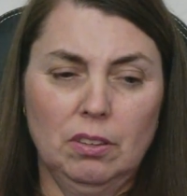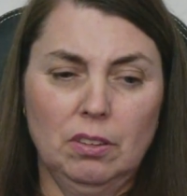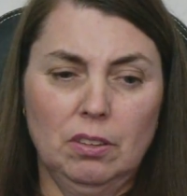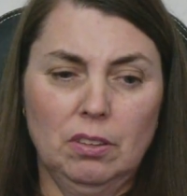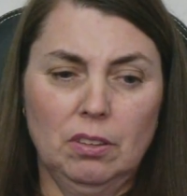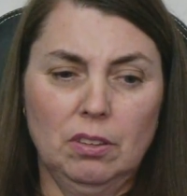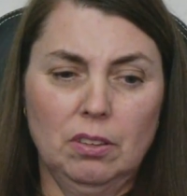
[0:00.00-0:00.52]

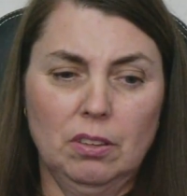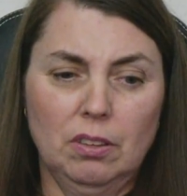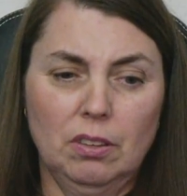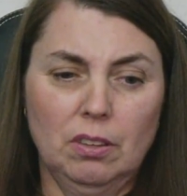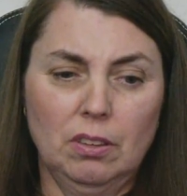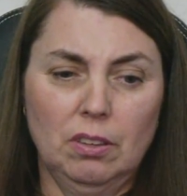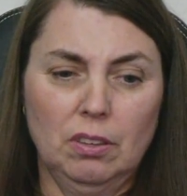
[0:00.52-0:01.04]

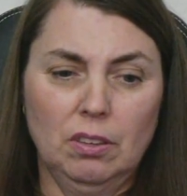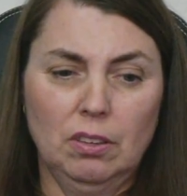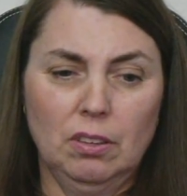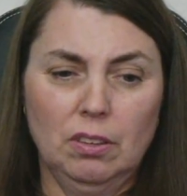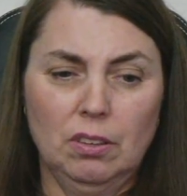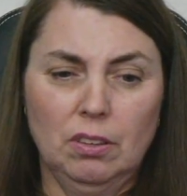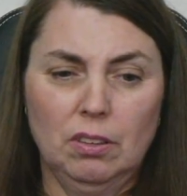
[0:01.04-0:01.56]

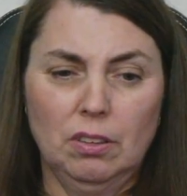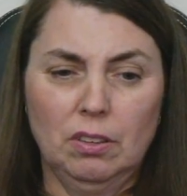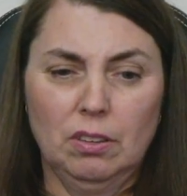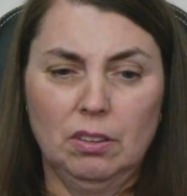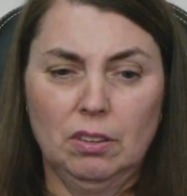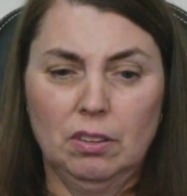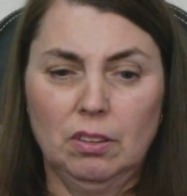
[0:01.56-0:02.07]

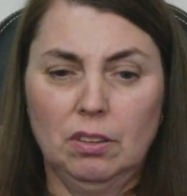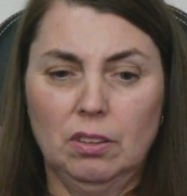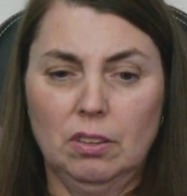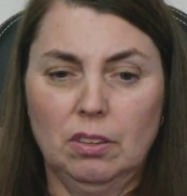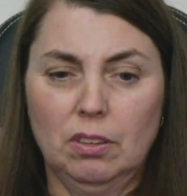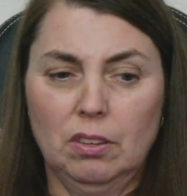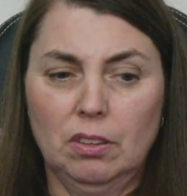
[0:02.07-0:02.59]

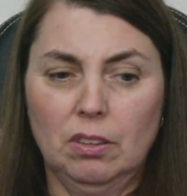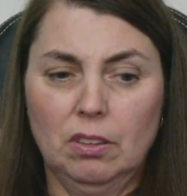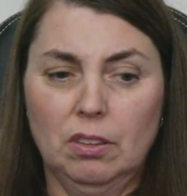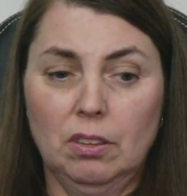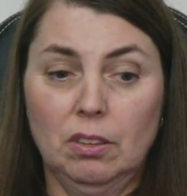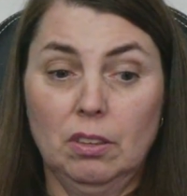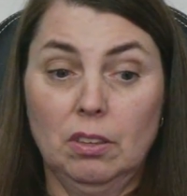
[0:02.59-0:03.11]

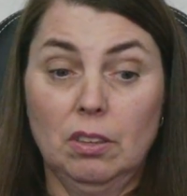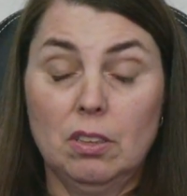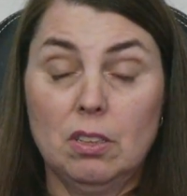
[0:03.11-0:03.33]
[no speech]